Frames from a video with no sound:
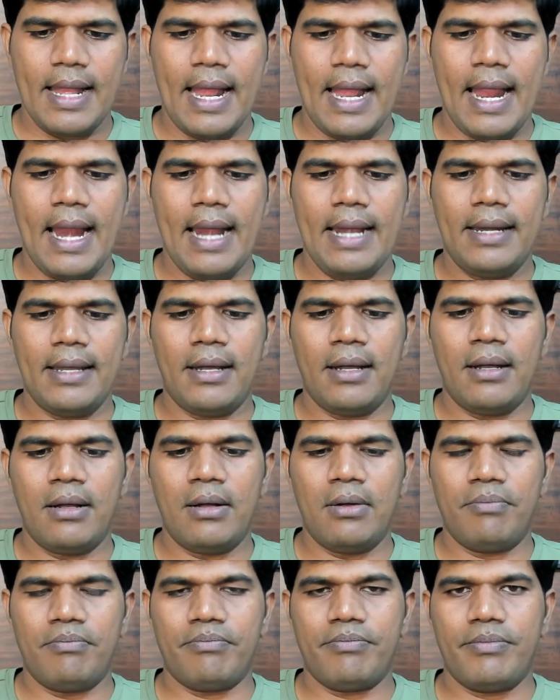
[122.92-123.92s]
and
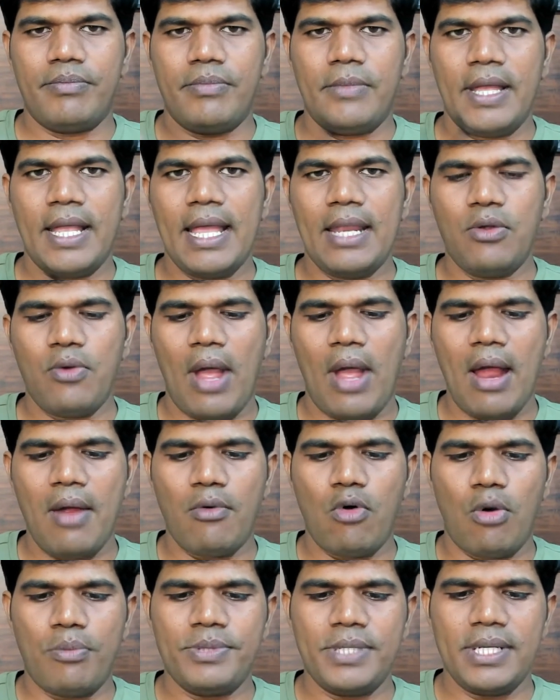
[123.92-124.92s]
uh, again you
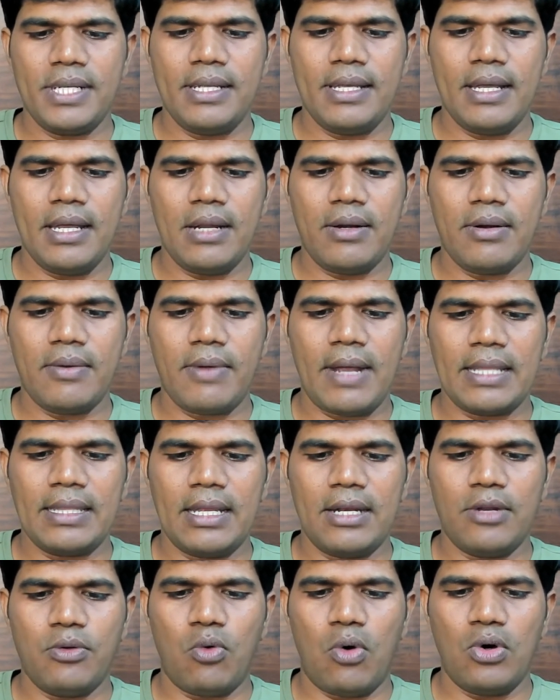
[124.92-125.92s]
have option here,
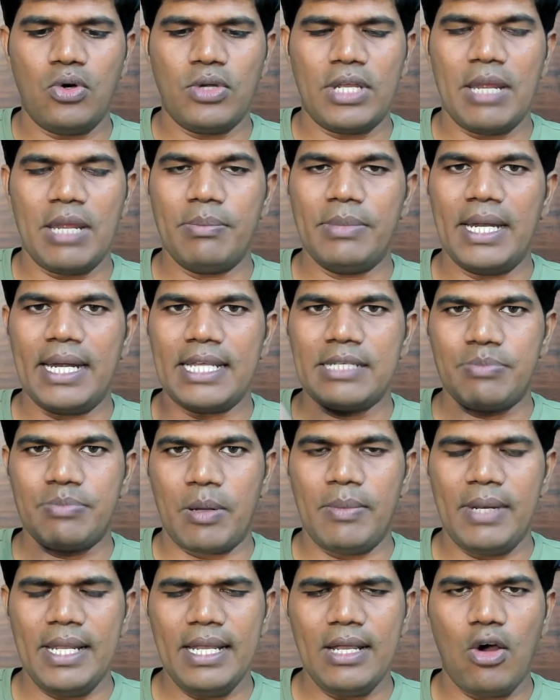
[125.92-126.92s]
either you want to keep that as
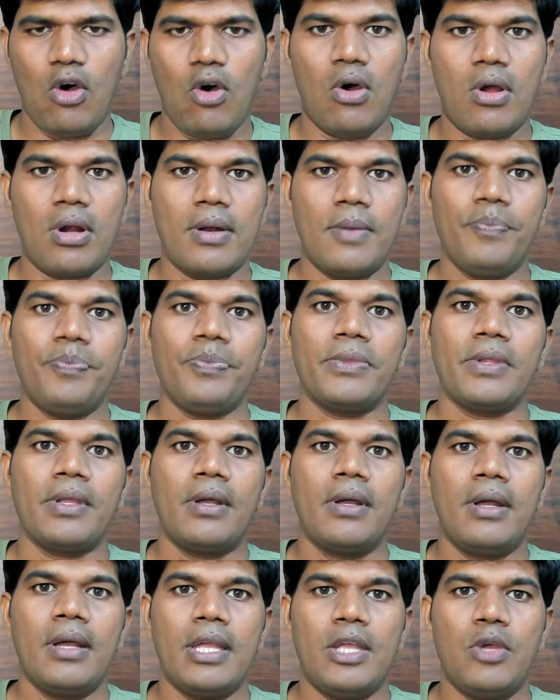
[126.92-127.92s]
public or
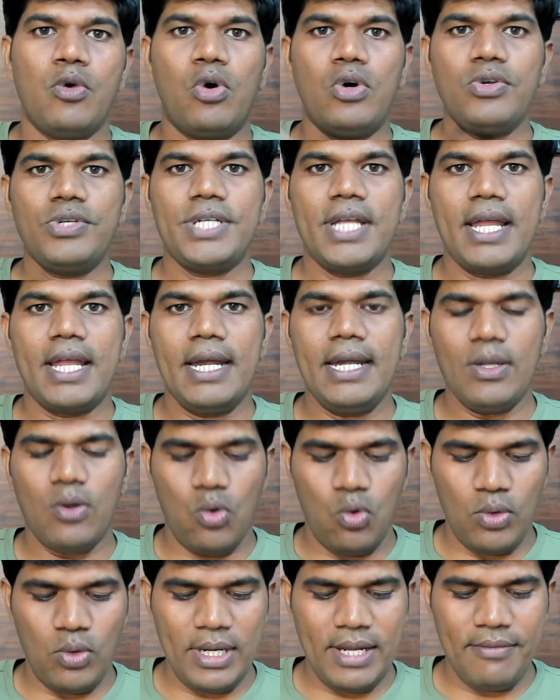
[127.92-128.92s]
you want to share it
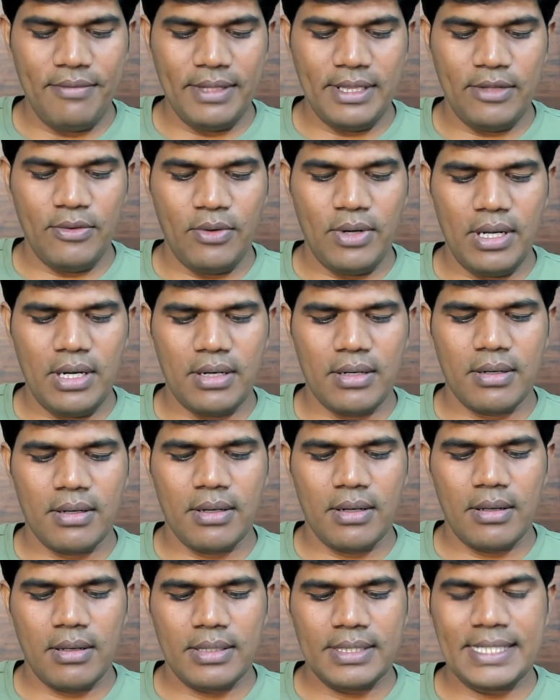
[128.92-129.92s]
only with your
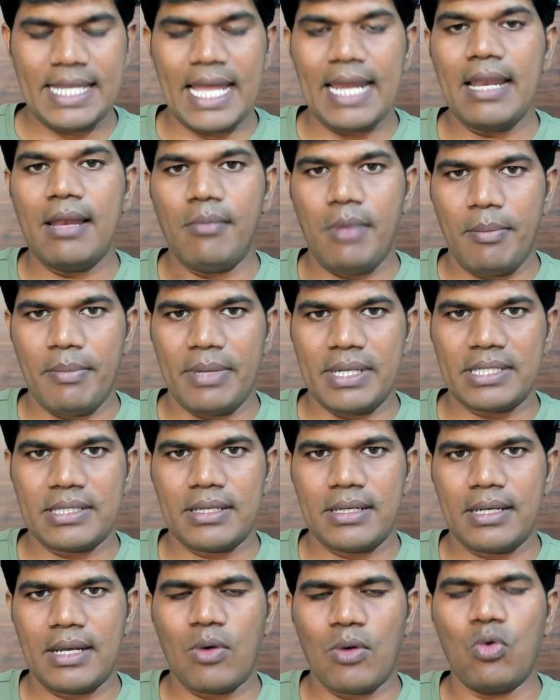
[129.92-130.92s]
channel members.
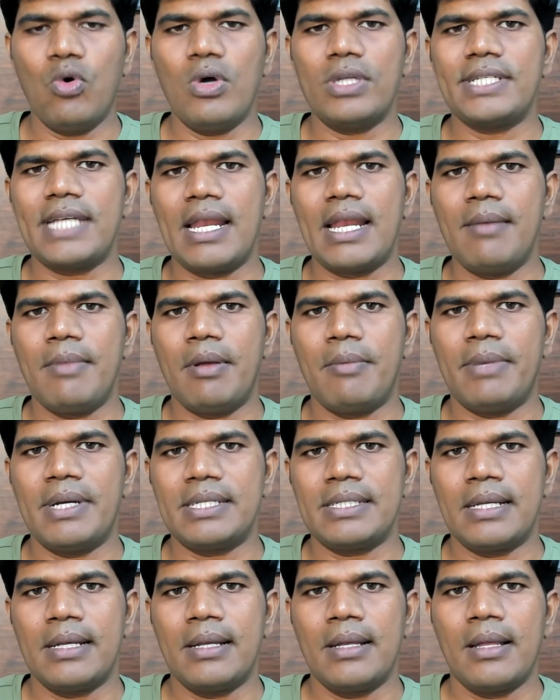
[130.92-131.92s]
Now who are channel
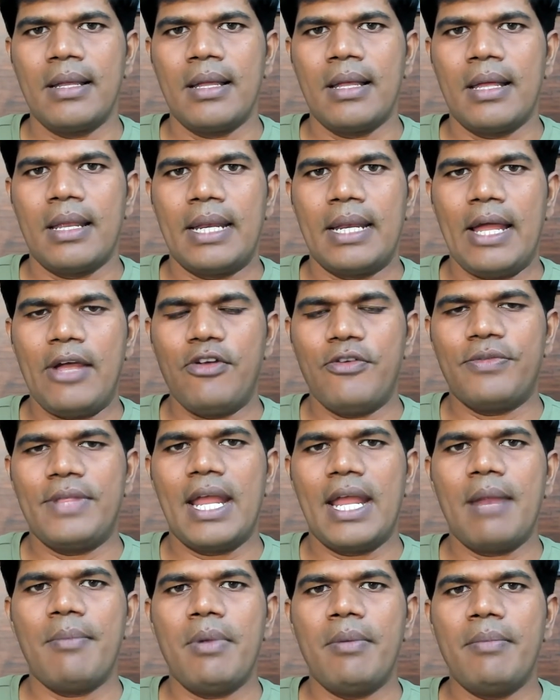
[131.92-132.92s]
members? Now if
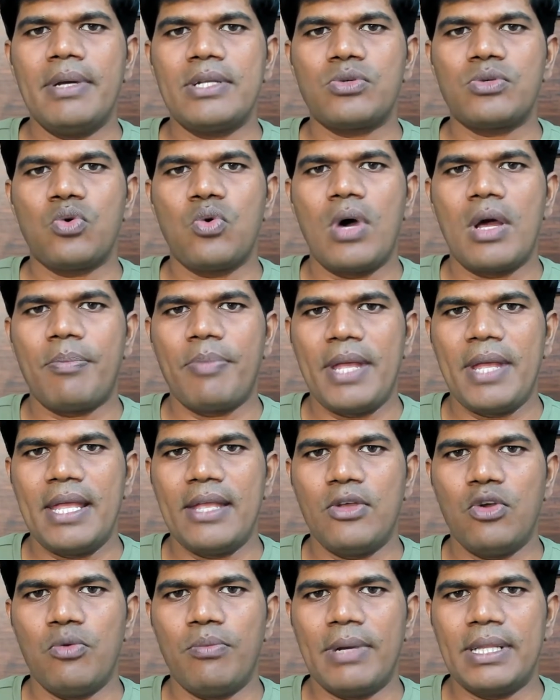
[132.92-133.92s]
there are members who are paying
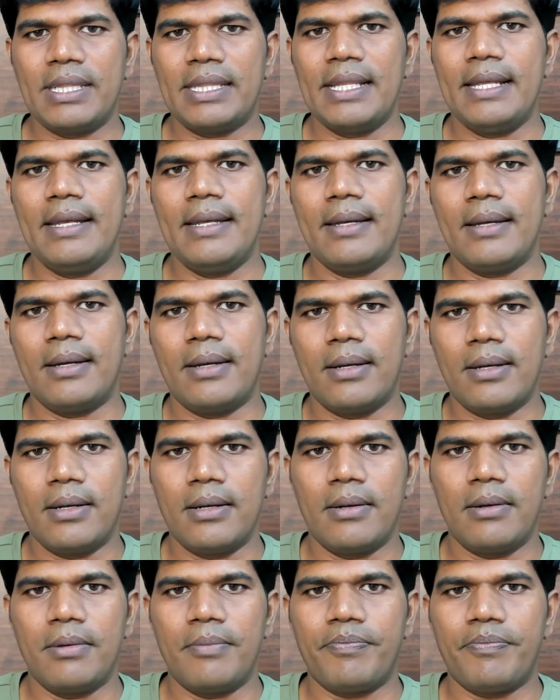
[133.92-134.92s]
you monthly
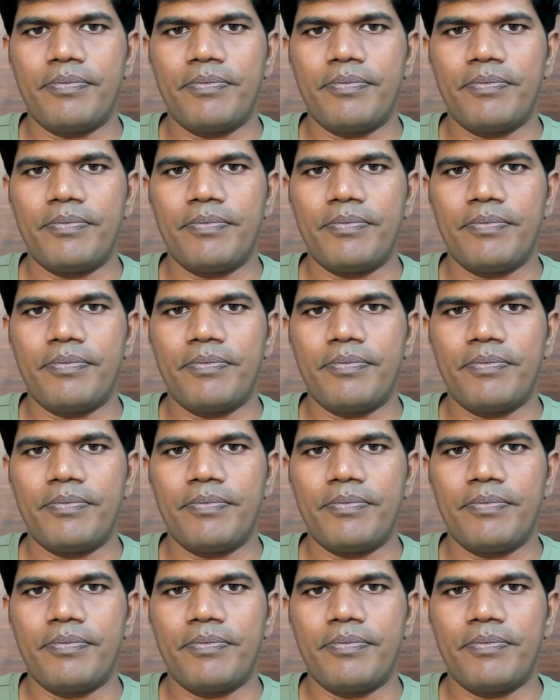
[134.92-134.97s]
uh,